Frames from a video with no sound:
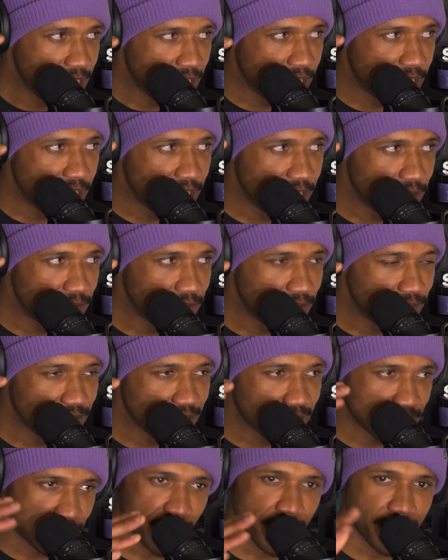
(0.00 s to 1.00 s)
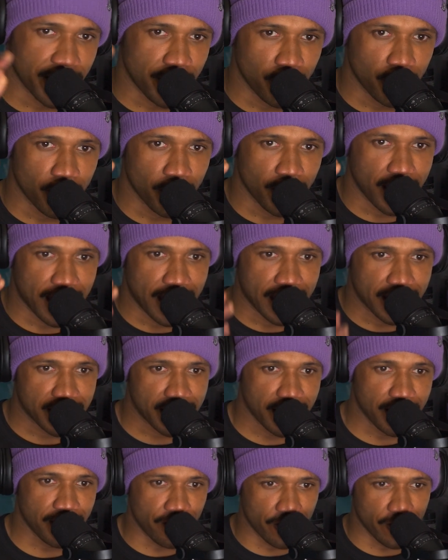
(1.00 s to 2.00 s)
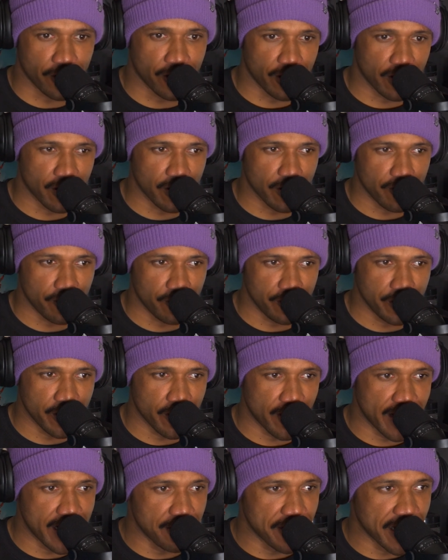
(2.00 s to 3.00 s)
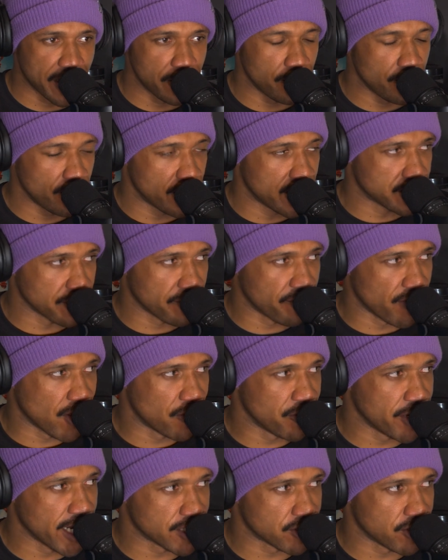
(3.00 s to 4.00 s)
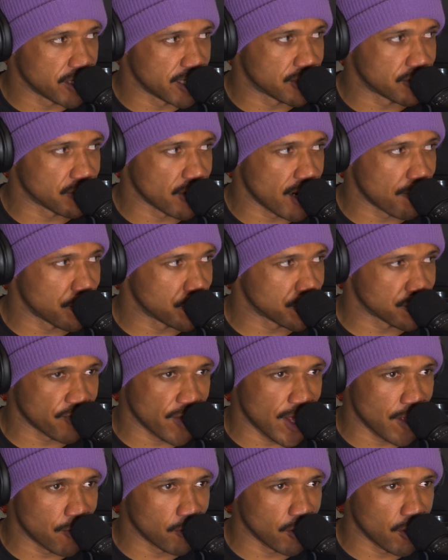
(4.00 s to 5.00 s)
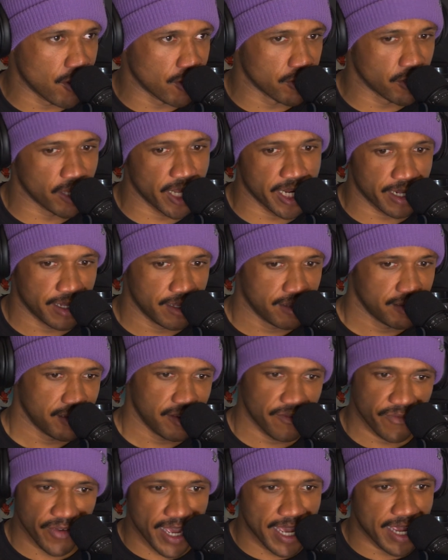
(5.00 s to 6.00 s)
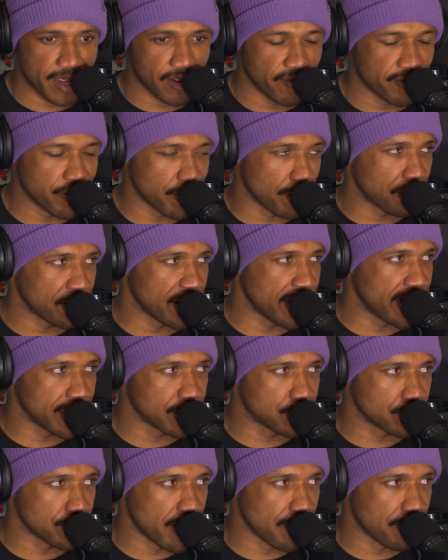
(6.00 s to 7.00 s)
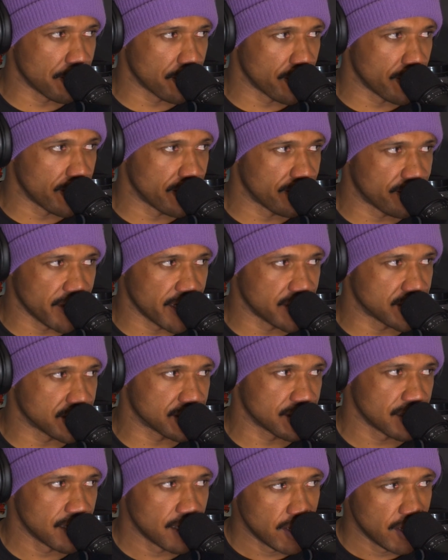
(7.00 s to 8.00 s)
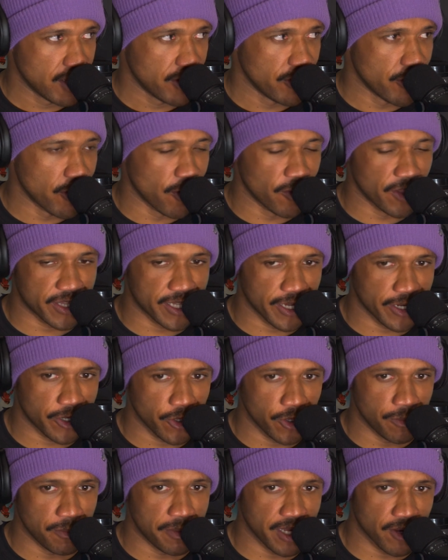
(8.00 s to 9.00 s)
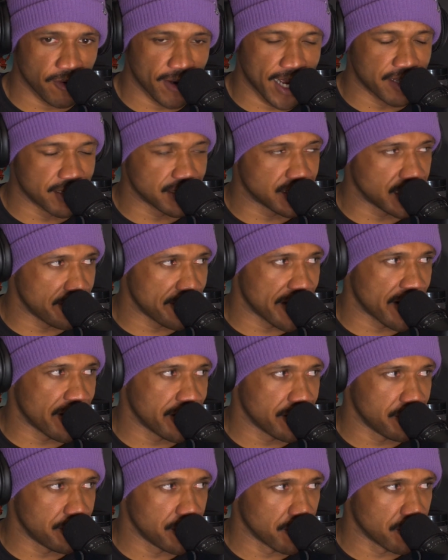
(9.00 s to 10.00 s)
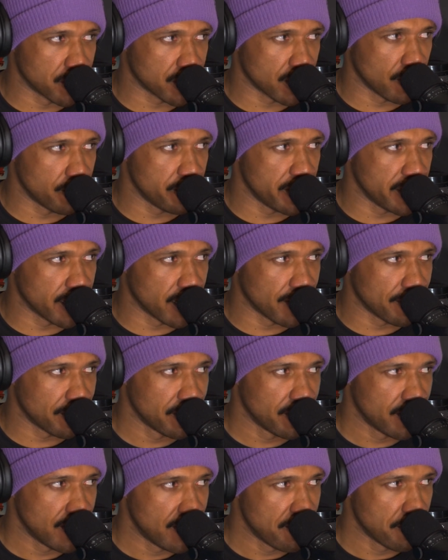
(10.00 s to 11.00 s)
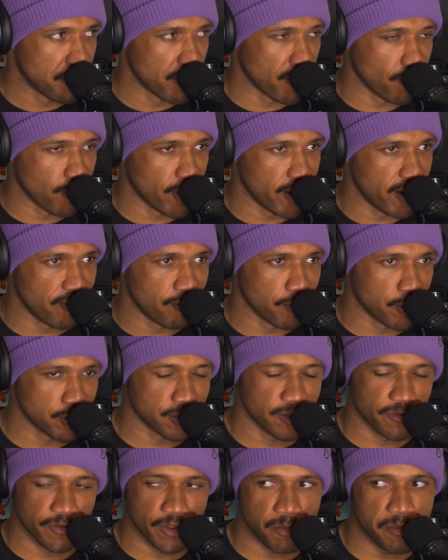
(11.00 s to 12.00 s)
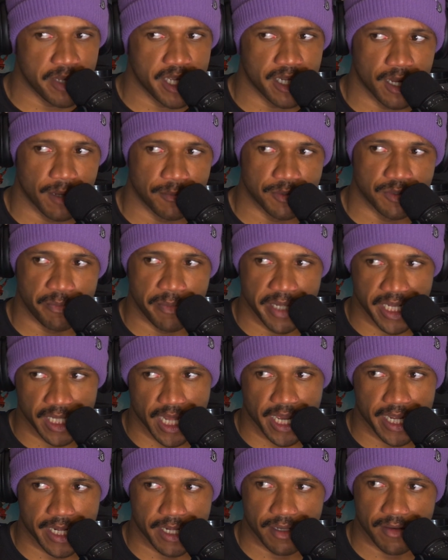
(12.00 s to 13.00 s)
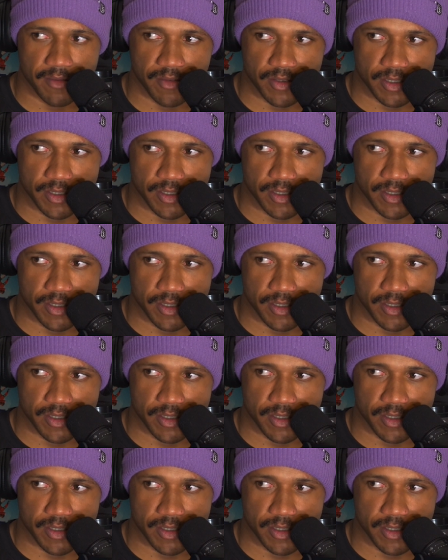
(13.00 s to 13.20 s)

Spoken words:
And that's very cool, I think, for, you know, anybody who ends up following you guys on Instagram or just following along. They're like, if they're planning a trip or if they just know that they could be around the same area to be able to come meet up. But what have most of the meetups been like?